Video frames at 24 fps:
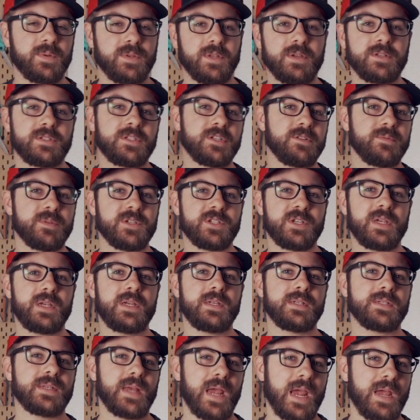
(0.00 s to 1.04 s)
with those two
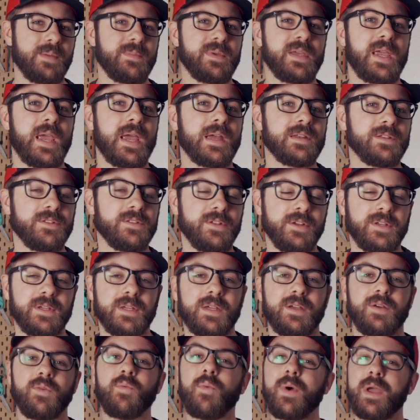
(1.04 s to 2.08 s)
machines, I began
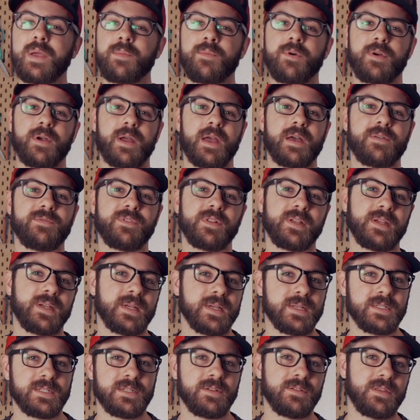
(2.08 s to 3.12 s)
looking way more heavily
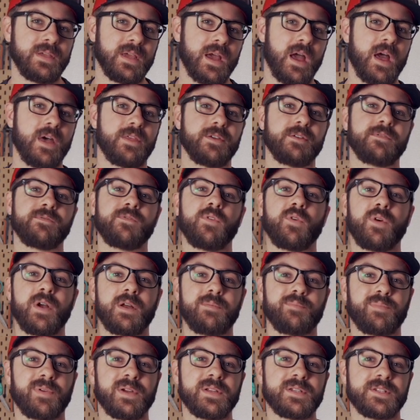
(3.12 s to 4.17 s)
into the other
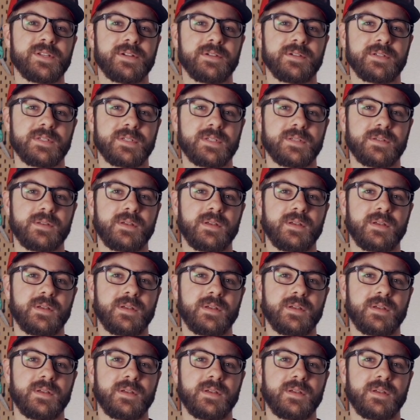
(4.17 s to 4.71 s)
Voron printers.